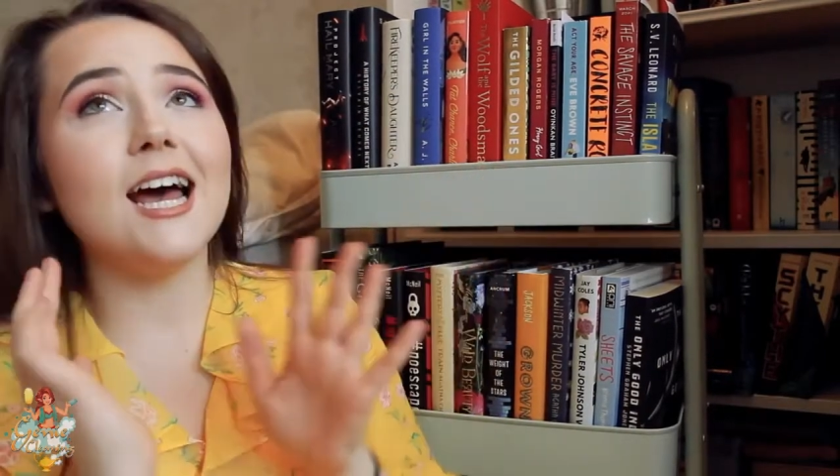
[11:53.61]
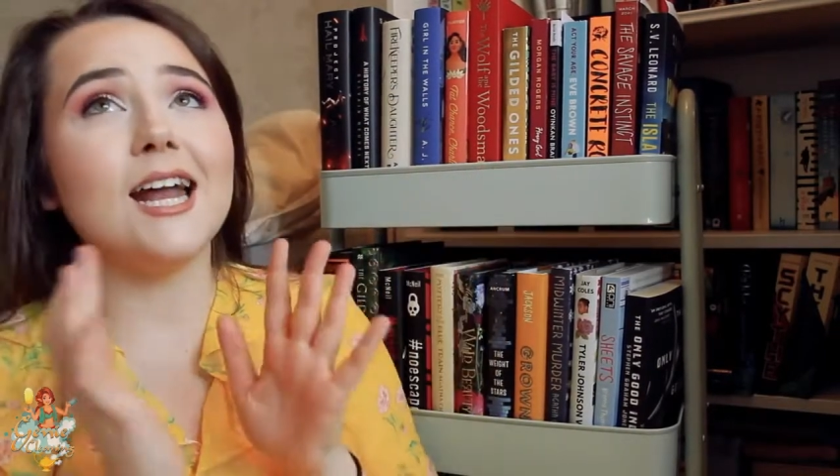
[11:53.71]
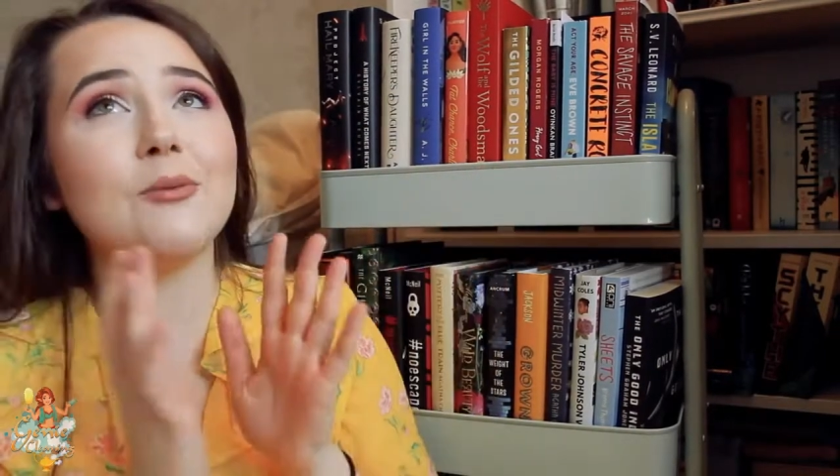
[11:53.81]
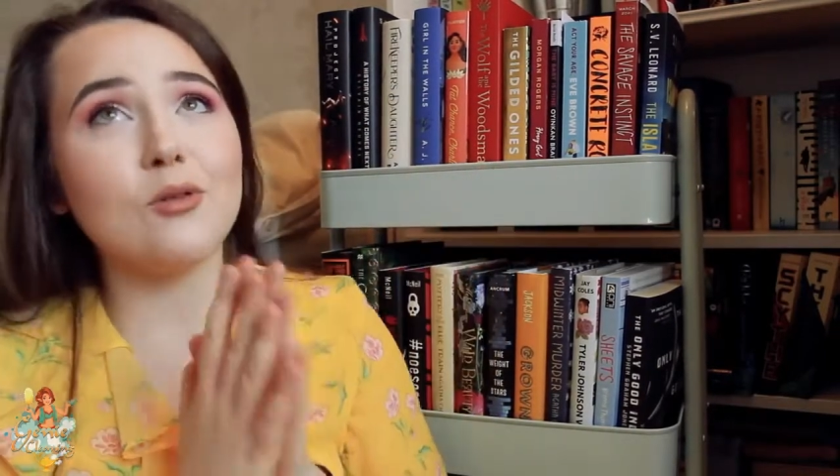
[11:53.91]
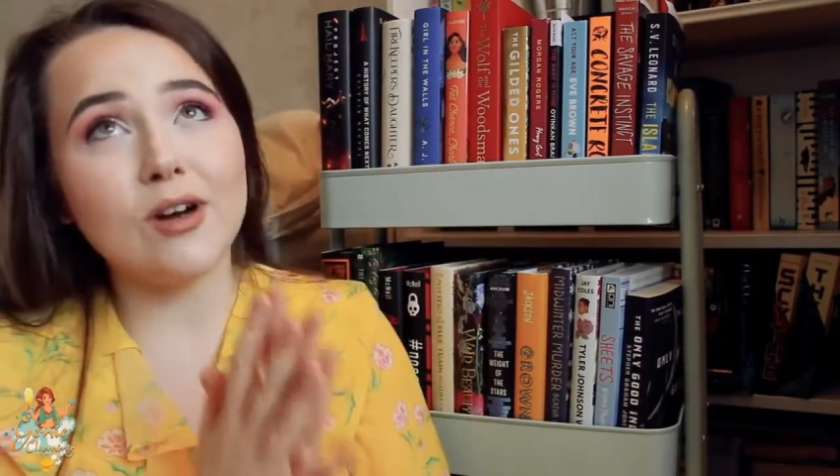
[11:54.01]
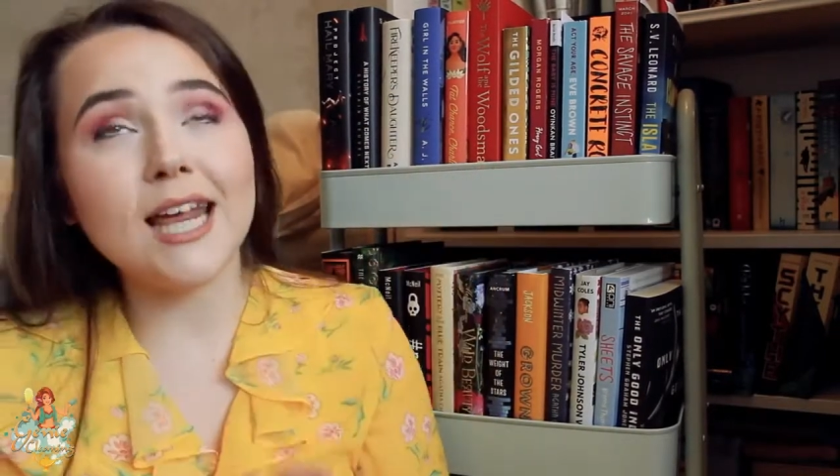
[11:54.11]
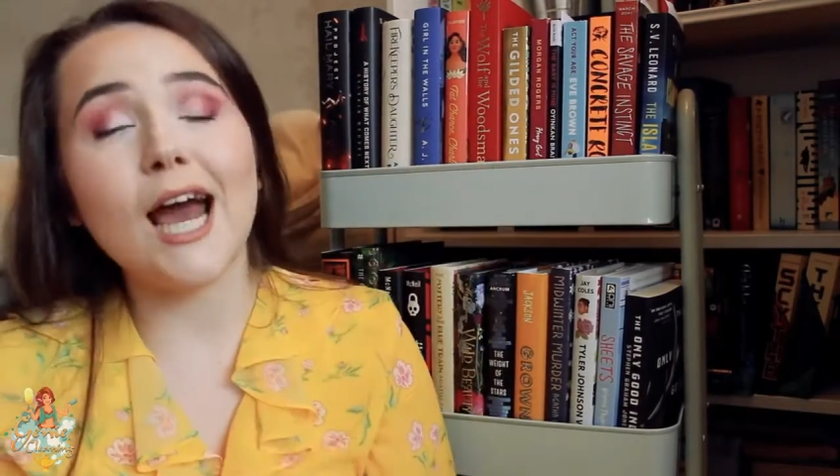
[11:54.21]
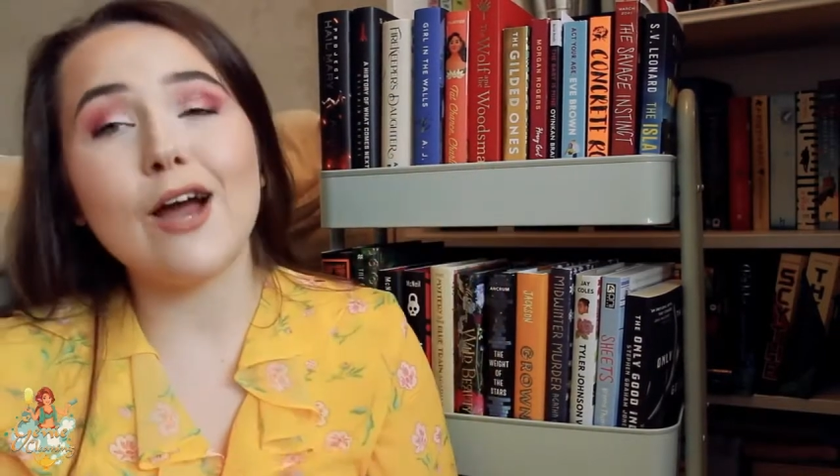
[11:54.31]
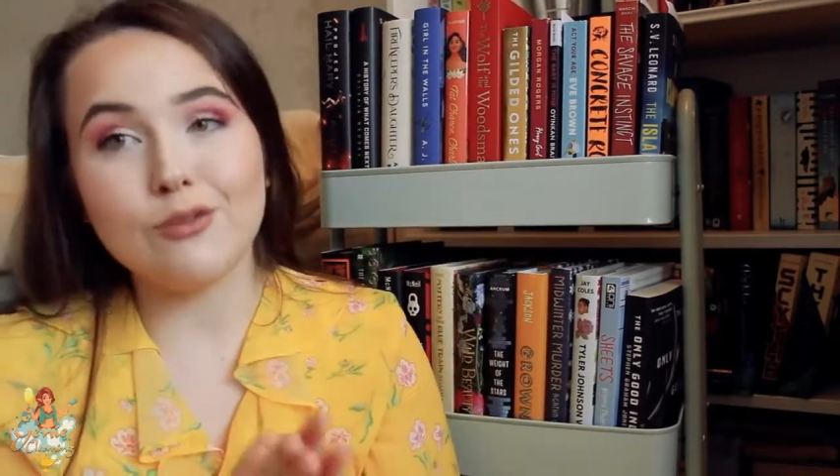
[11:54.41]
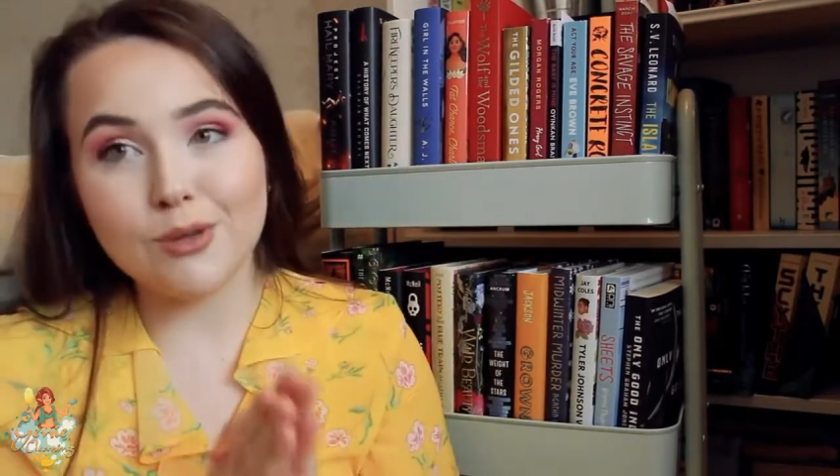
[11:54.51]
and we're running
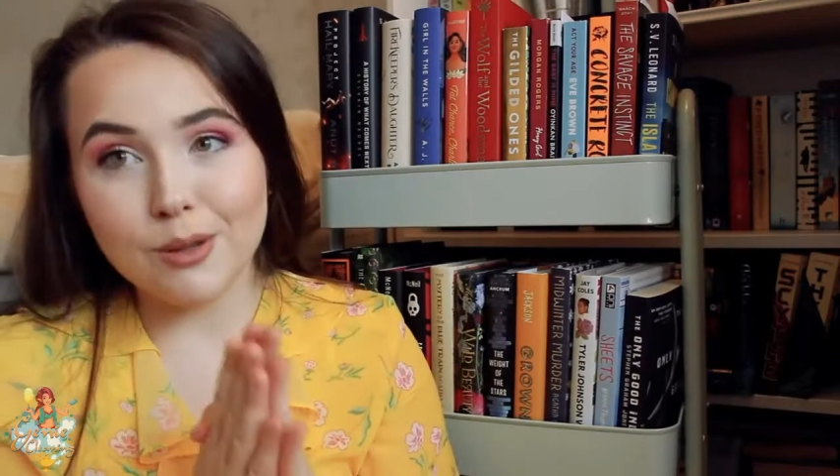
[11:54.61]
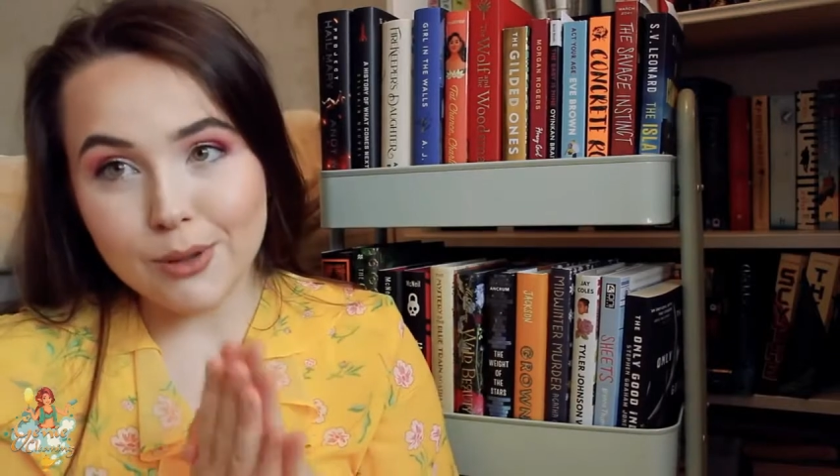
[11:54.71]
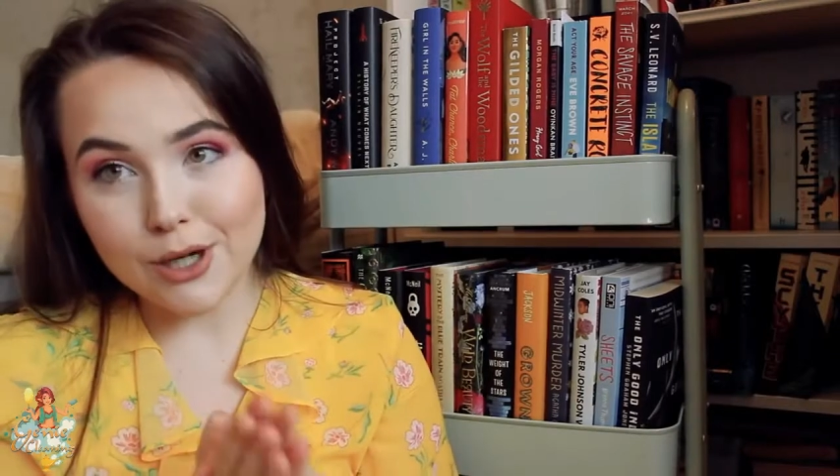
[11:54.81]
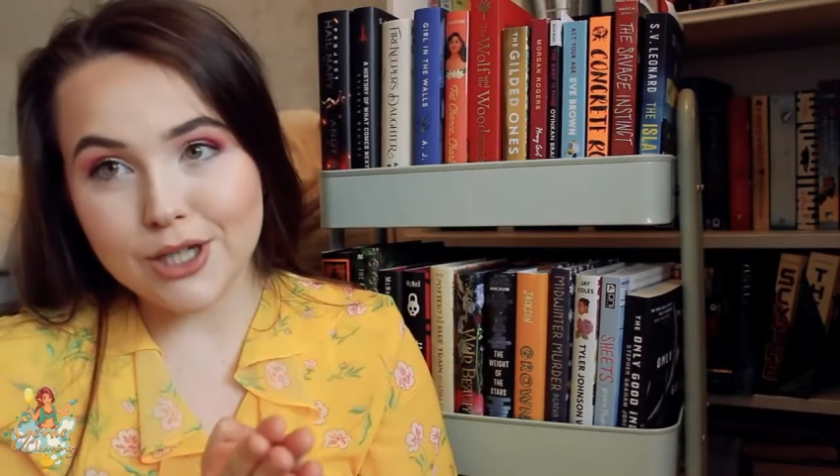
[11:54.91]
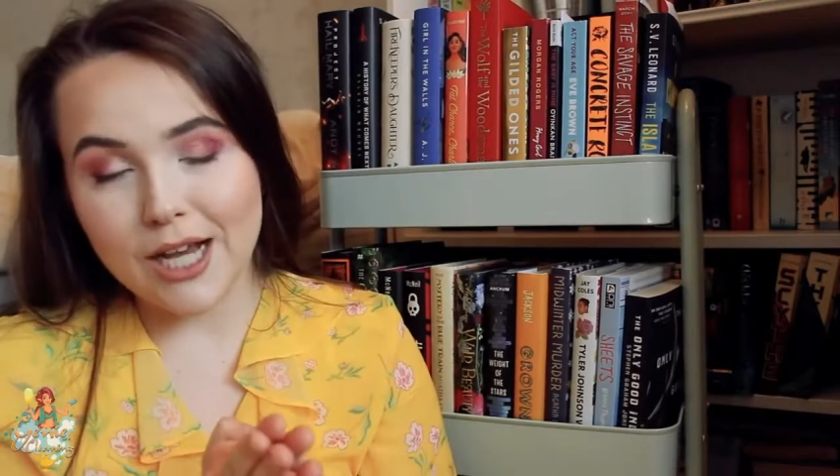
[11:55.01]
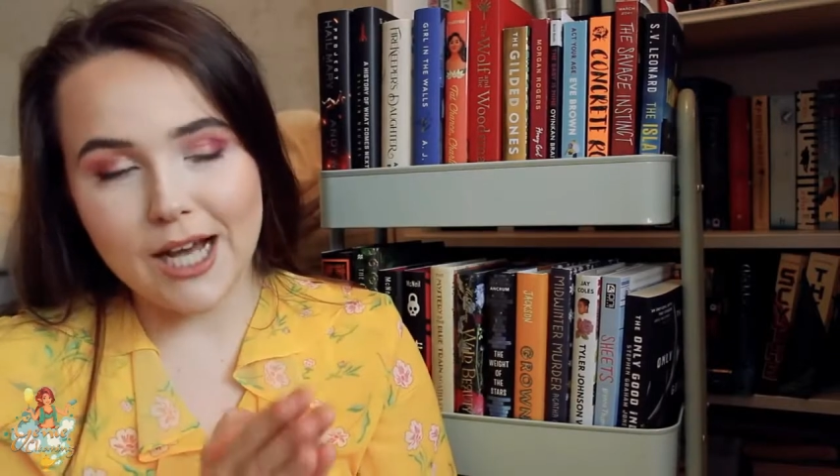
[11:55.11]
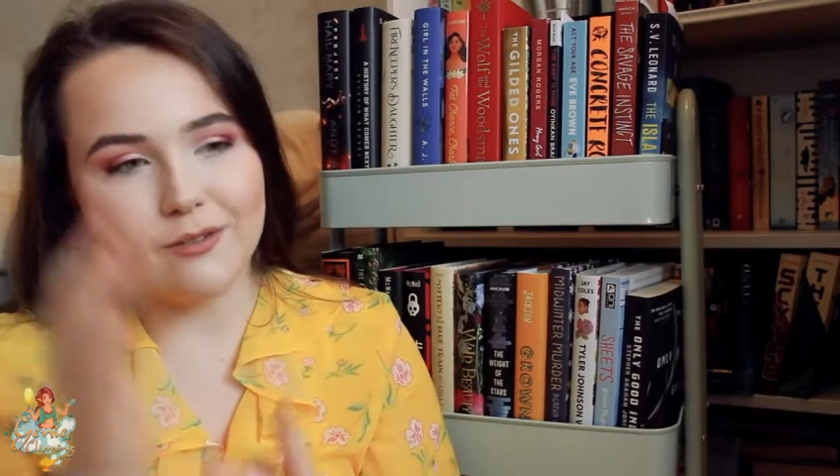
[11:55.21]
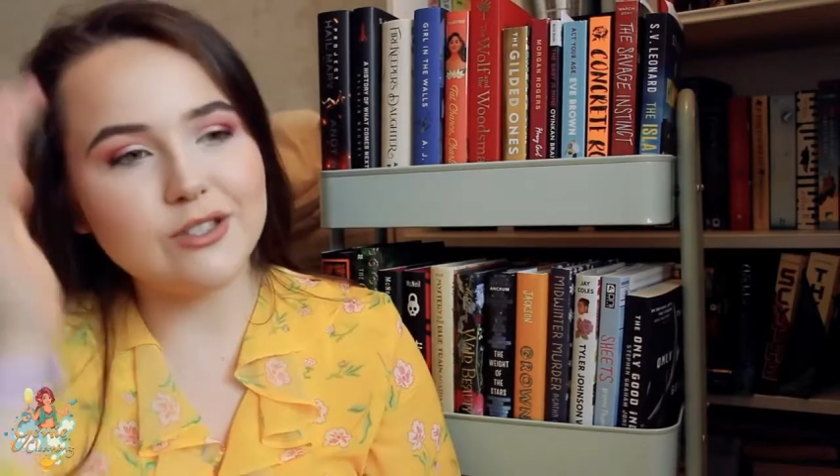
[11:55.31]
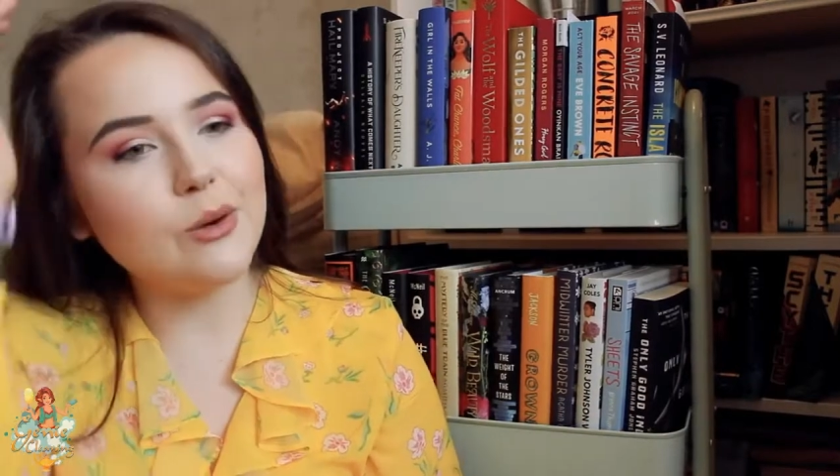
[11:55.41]
out of room on the bookshelf,